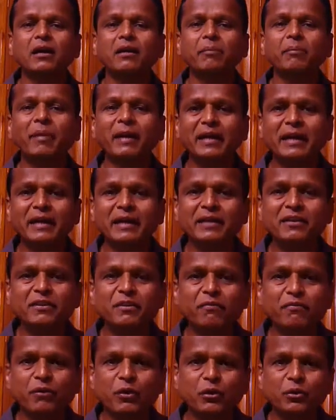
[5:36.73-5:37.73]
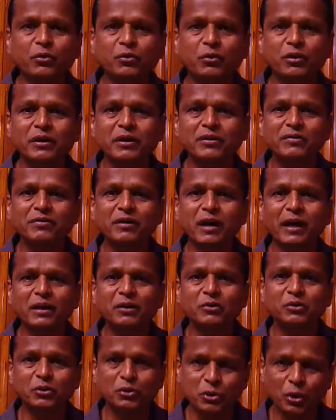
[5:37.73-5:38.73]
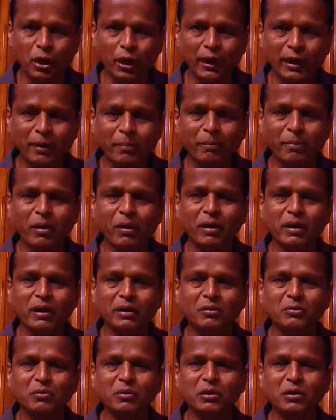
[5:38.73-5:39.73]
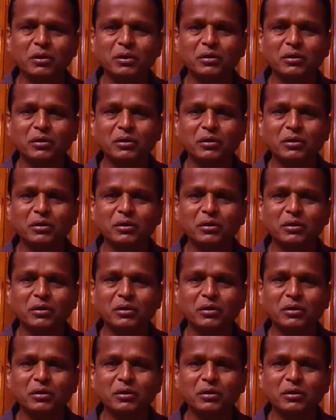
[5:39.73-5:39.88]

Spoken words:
make it easy for you to decide to join Empower Network.